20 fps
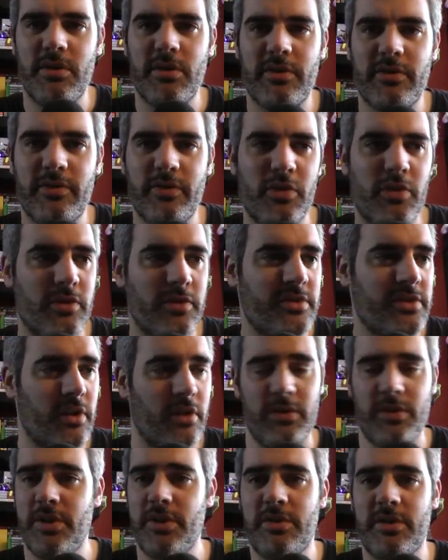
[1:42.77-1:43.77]
look for,
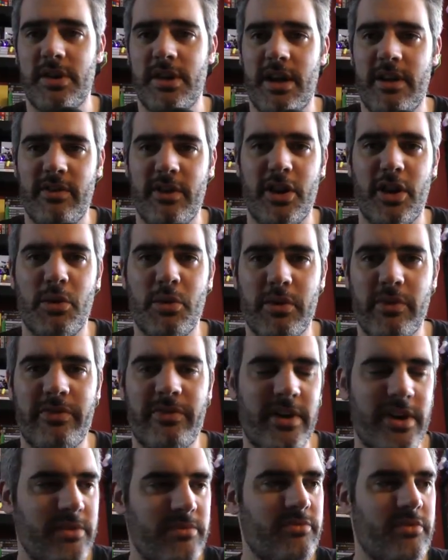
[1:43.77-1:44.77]
so you can have a lower
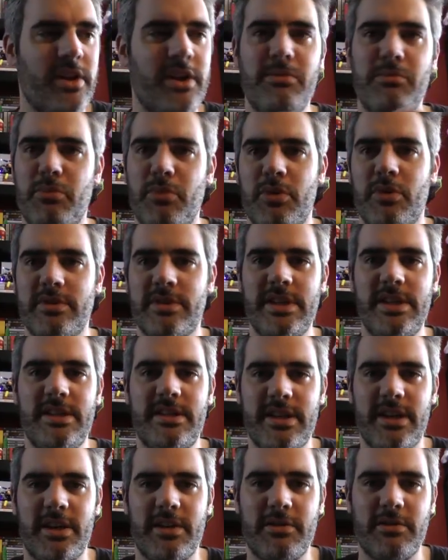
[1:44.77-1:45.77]
frame rate and more
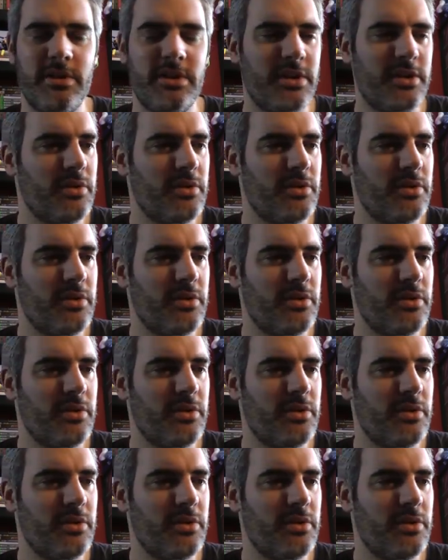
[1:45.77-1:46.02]
detail,